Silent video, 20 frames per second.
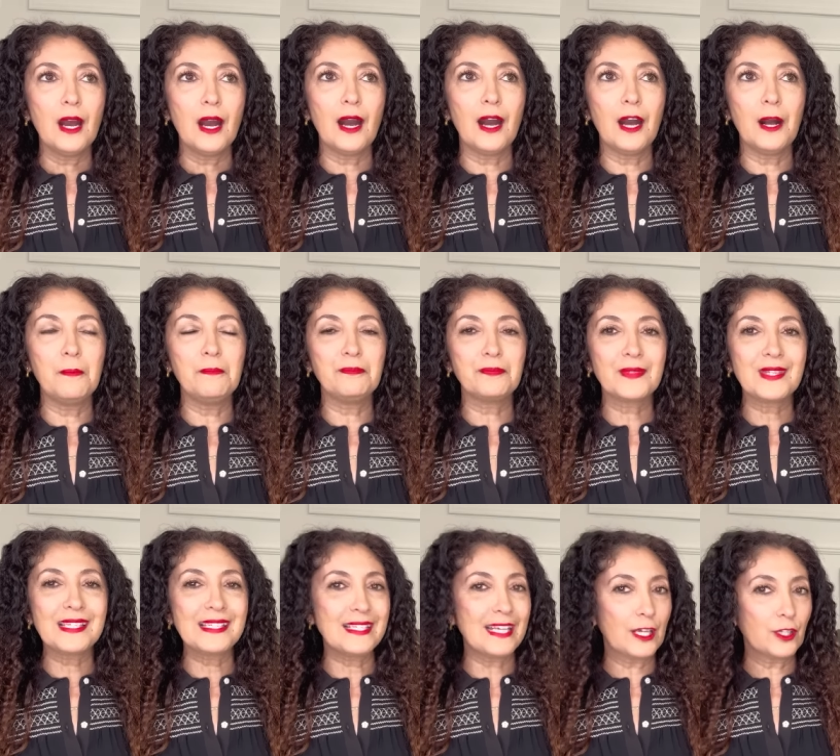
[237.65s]
Um,
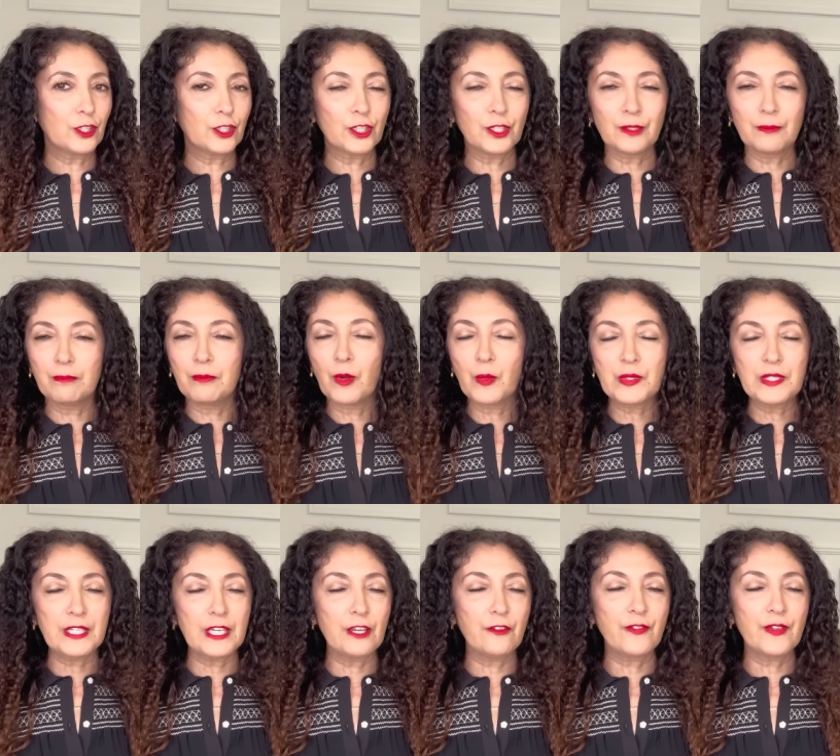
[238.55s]
sailor
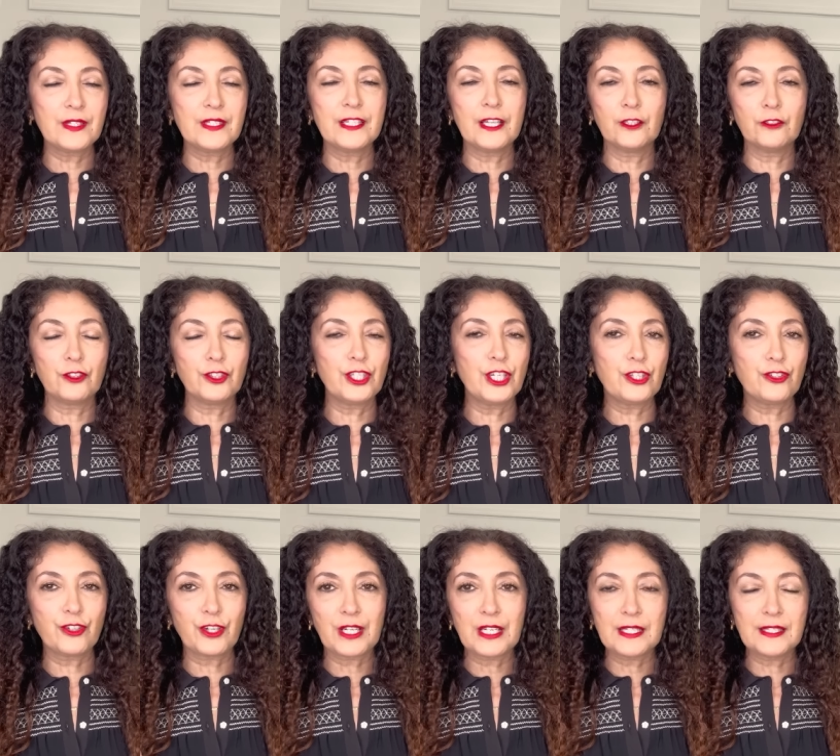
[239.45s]
motif and sailor
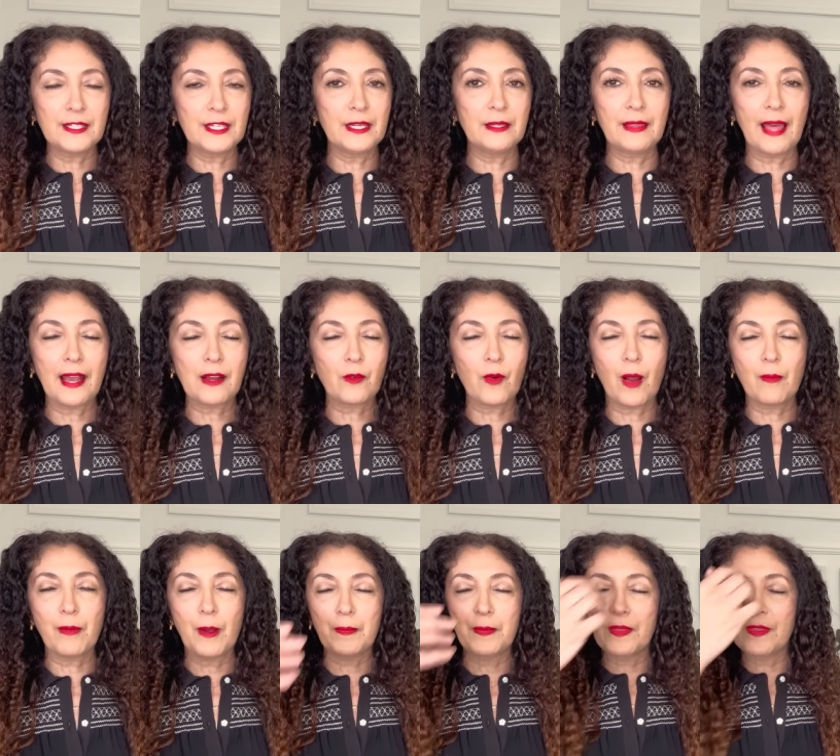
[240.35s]
jeans, you're going to see that
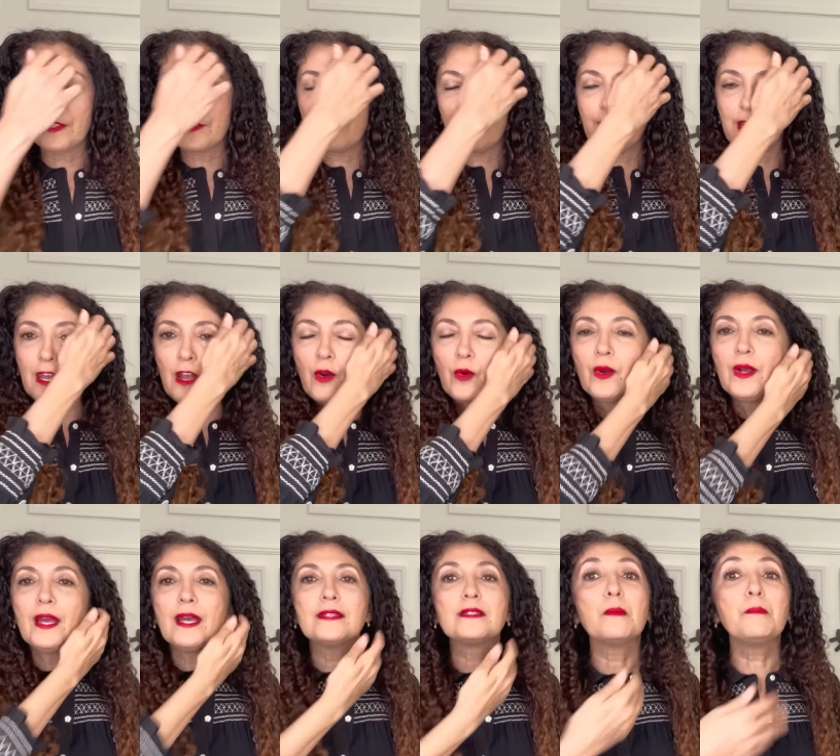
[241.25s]
crop up in this video,
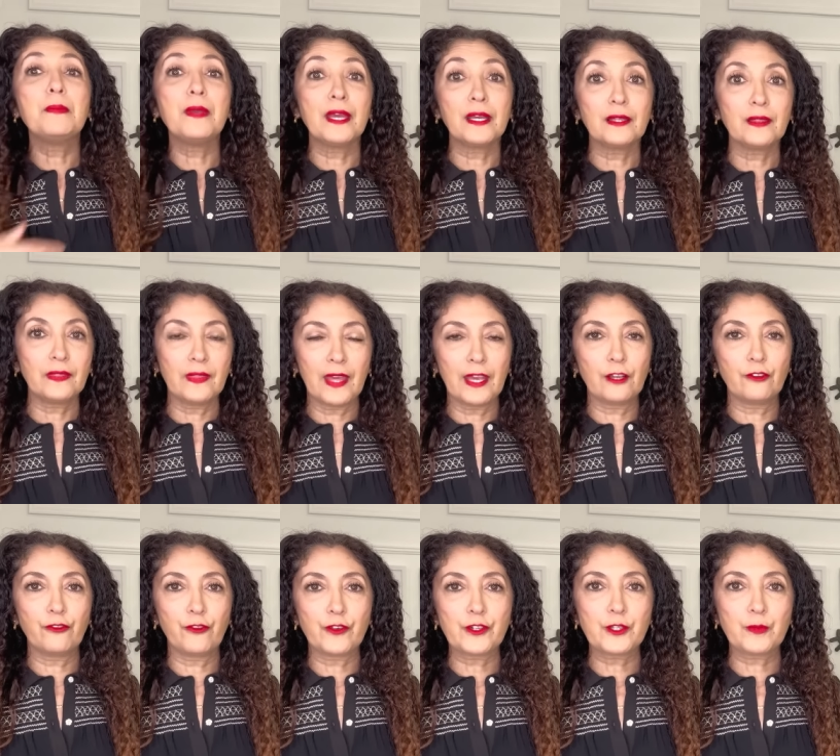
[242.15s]
is a big thing
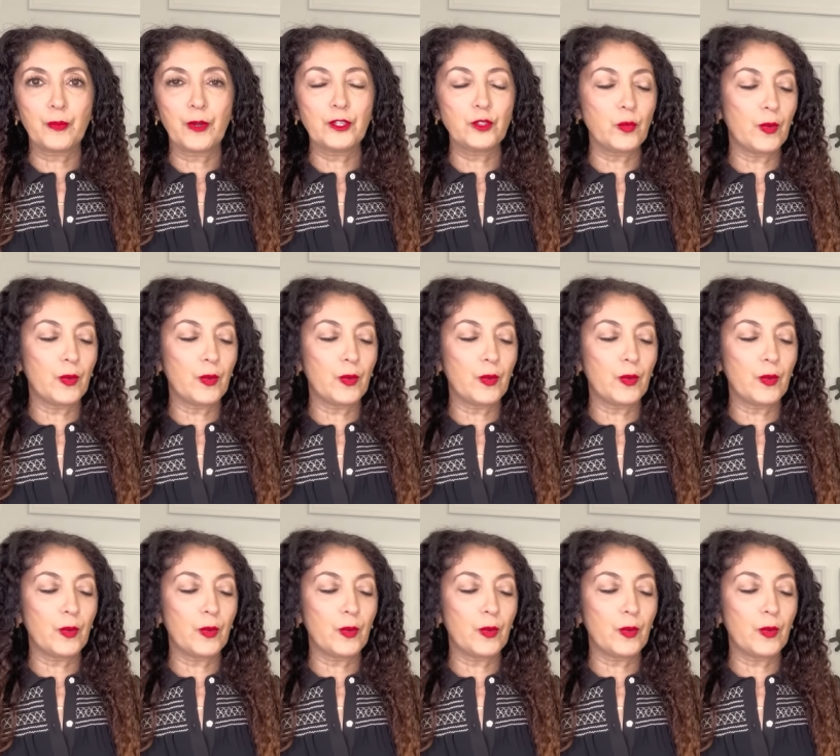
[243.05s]
for spring